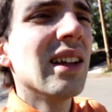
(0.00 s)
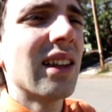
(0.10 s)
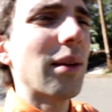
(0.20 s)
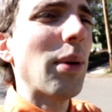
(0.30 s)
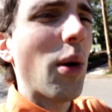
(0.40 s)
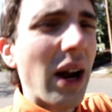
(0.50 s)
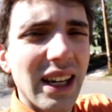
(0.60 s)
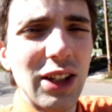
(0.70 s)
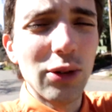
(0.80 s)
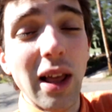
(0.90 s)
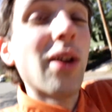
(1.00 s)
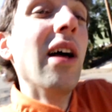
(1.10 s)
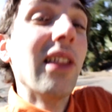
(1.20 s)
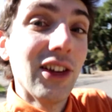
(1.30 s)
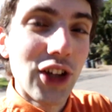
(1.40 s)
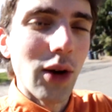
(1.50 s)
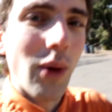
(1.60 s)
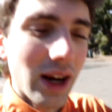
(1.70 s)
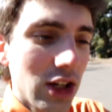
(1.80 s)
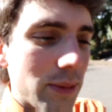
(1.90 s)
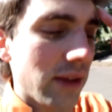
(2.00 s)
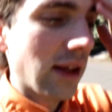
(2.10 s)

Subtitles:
Like, bro, why did you, like, legit, why did you ban